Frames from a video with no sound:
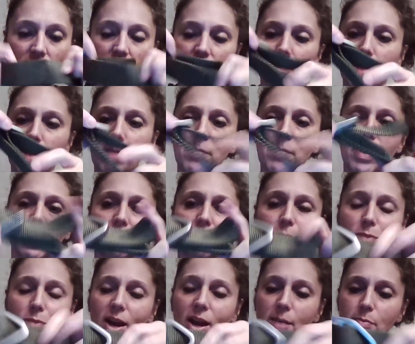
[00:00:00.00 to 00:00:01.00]
My belt
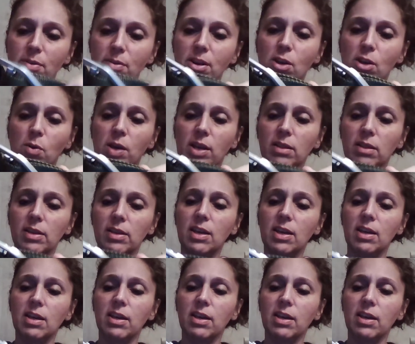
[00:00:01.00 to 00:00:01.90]
arrived pretty quickly.